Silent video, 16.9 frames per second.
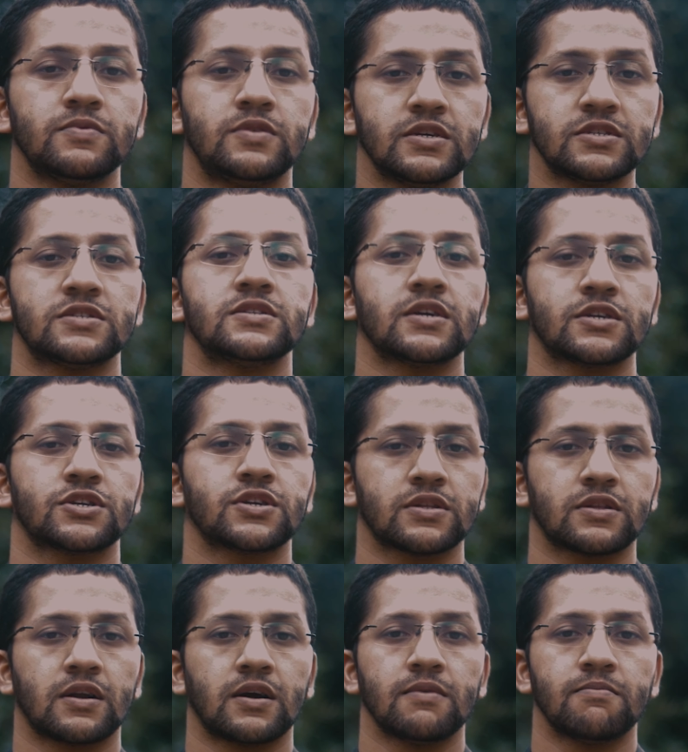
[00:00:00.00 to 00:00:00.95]

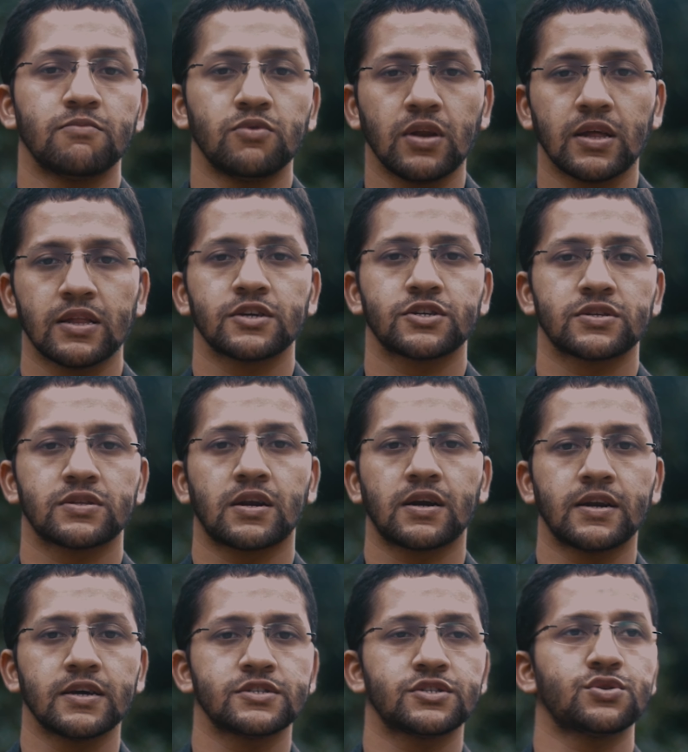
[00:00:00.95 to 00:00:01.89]
nakshatra, Mula
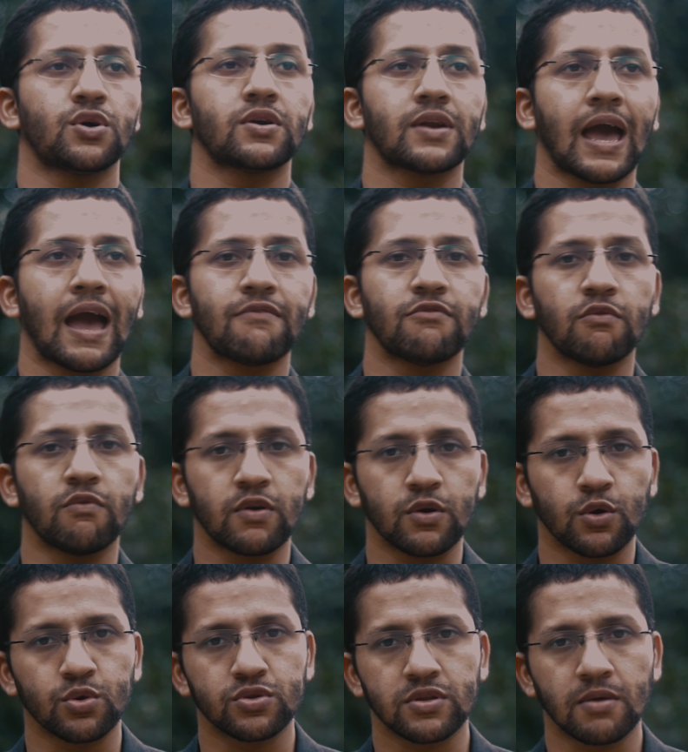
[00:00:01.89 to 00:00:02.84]
Nakshatra, does not have a
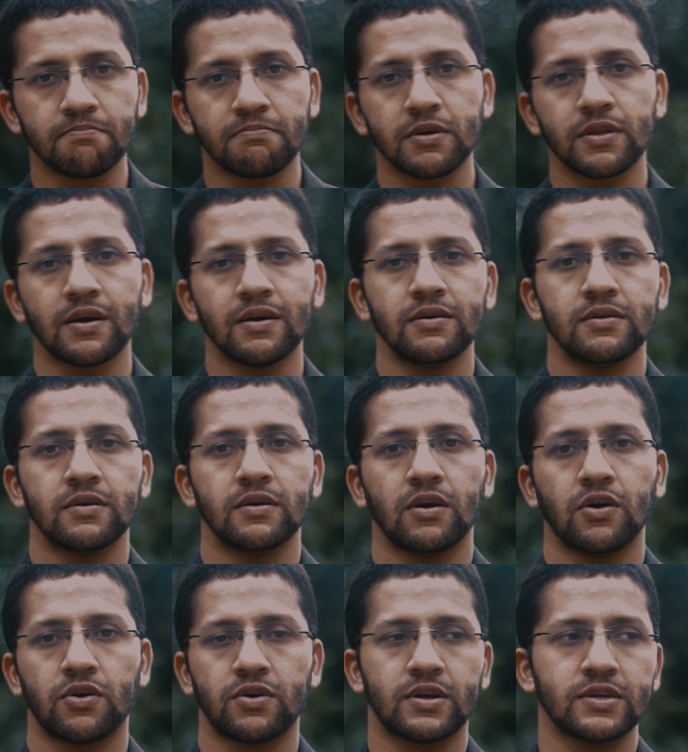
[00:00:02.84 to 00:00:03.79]
Vargottam pada
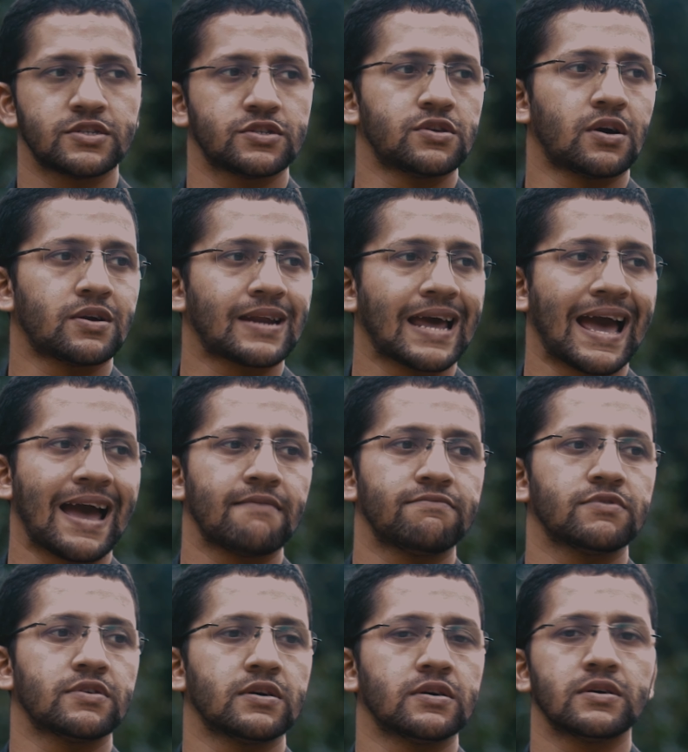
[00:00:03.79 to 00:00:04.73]
or does not
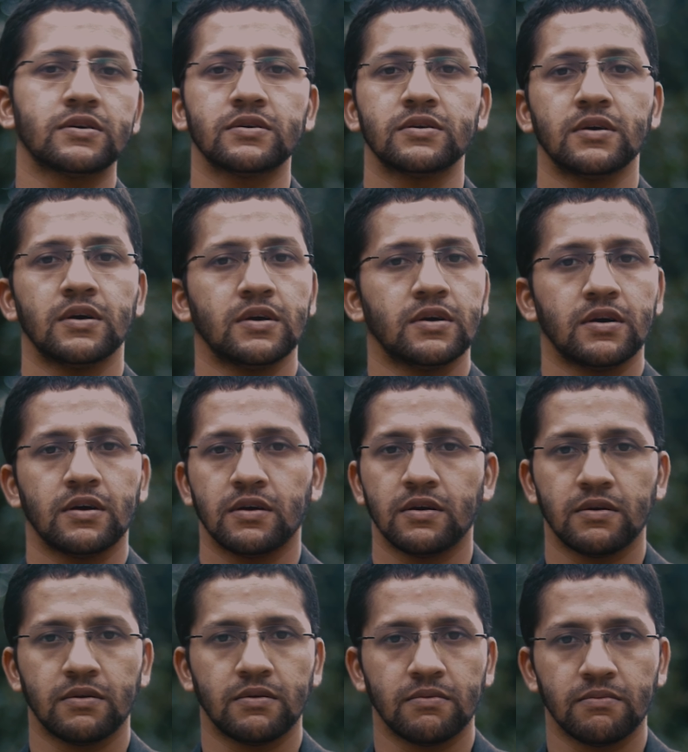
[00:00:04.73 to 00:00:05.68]
have a
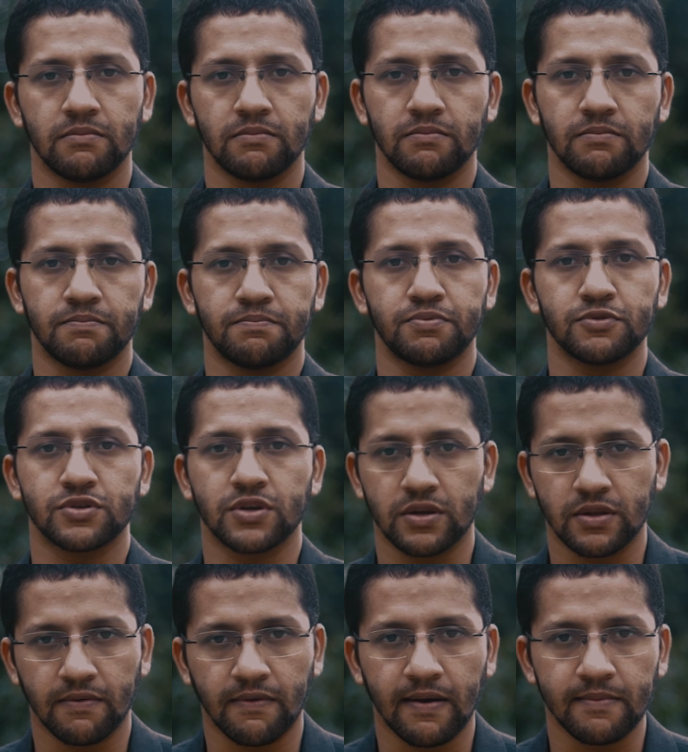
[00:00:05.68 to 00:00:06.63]

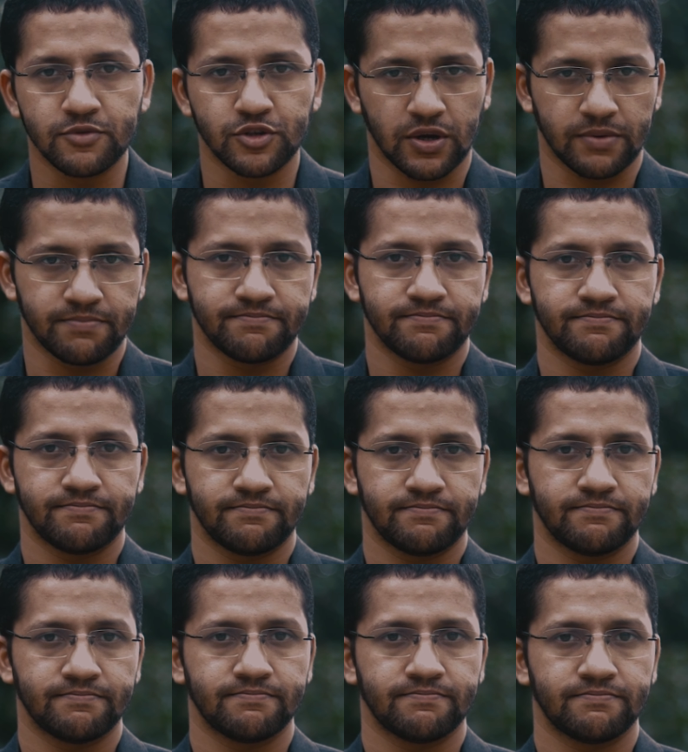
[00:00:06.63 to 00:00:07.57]
Pushkar Navamsha.
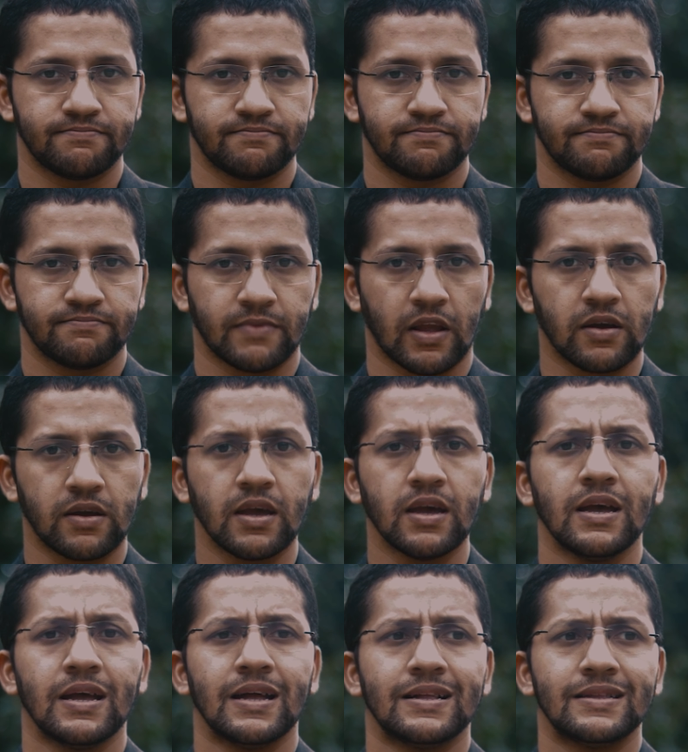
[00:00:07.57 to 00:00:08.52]
Okay,
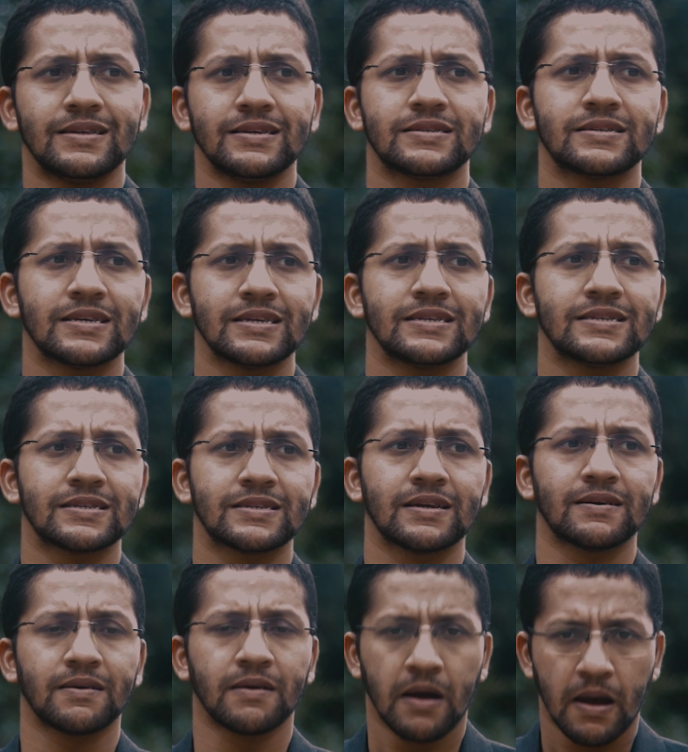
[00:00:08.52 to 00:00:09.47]
this is
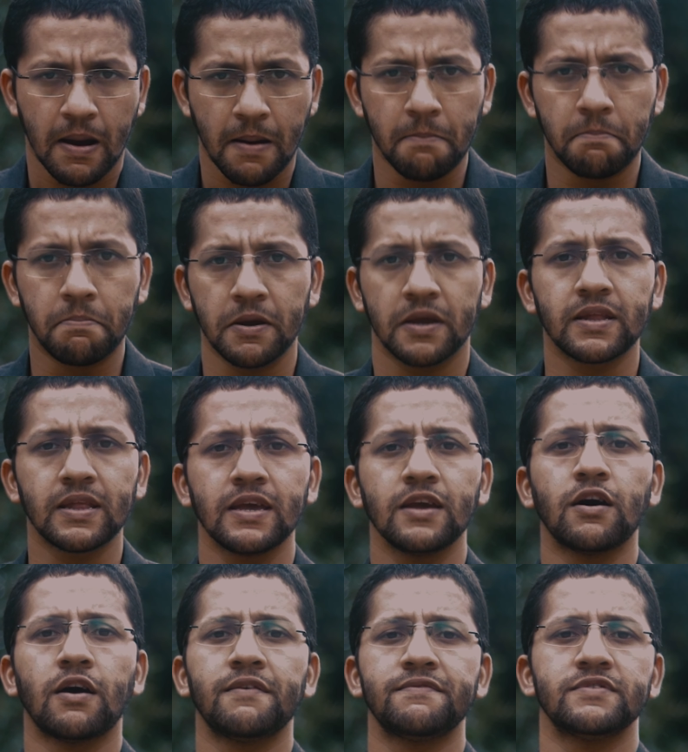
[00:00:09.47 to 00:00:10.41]
the beginning
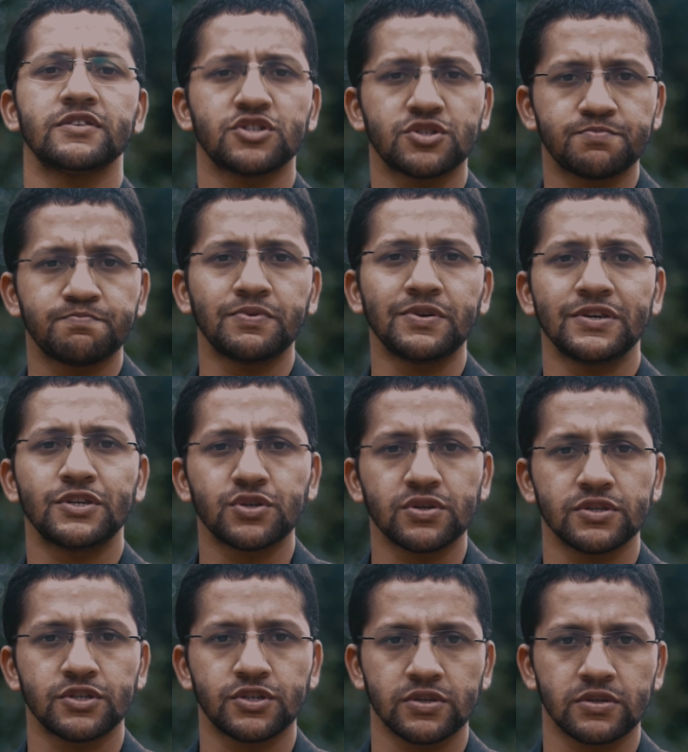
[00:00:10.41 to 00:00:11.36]
of the
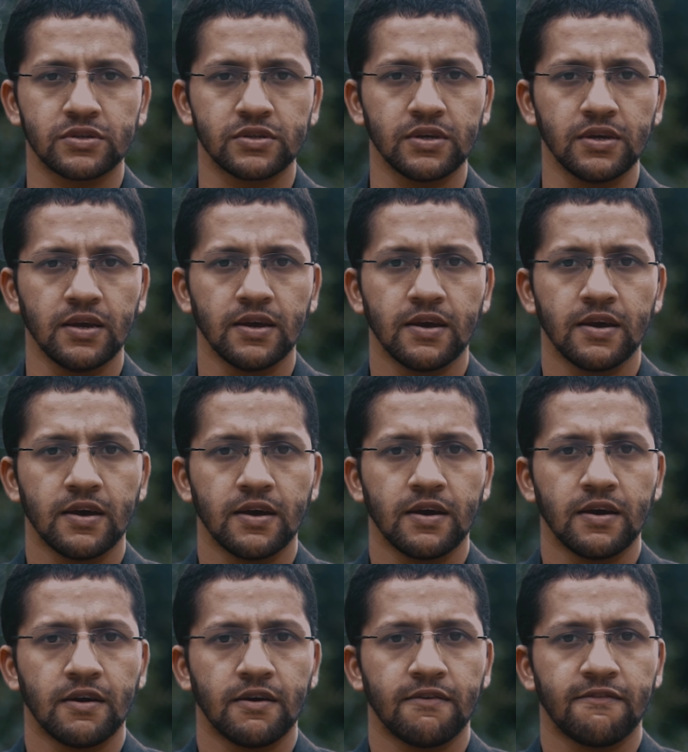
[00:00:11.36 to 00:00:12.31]
spiritual journey
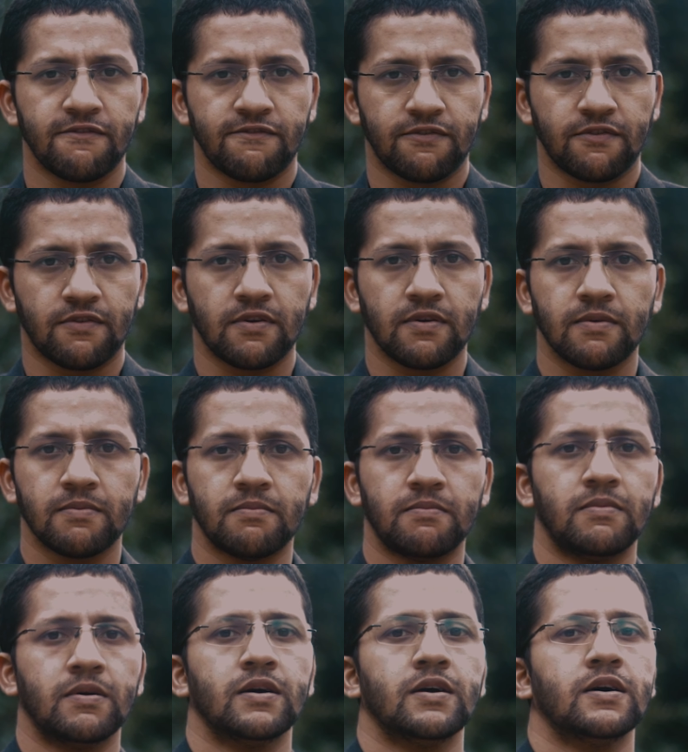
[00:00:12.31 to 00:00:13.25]

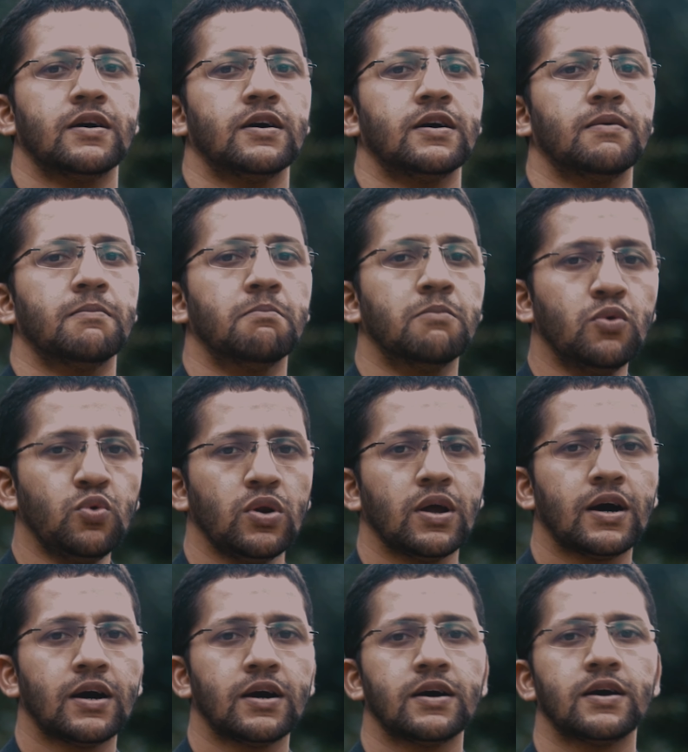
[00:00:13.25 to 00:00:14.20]
from
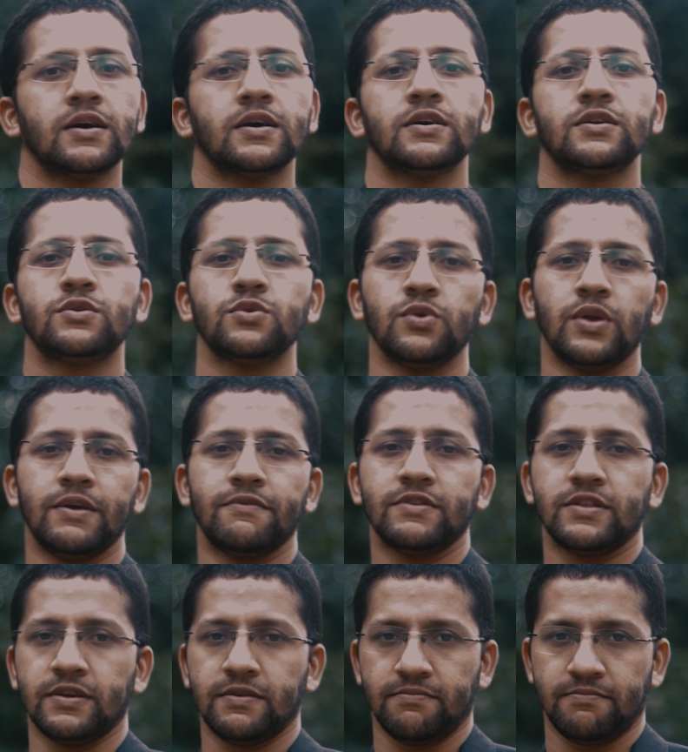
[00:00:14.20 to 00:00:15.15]
Mula to
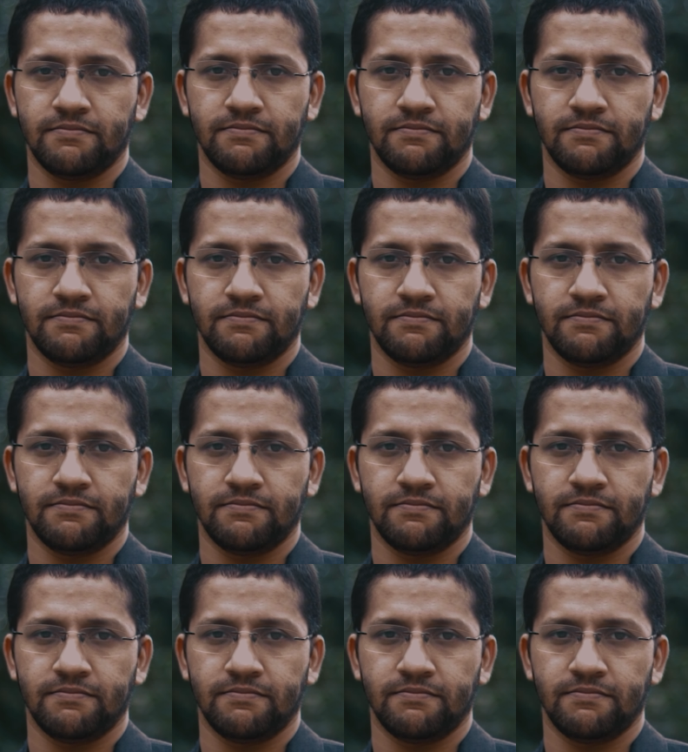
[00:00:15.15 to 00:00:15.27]
Revati,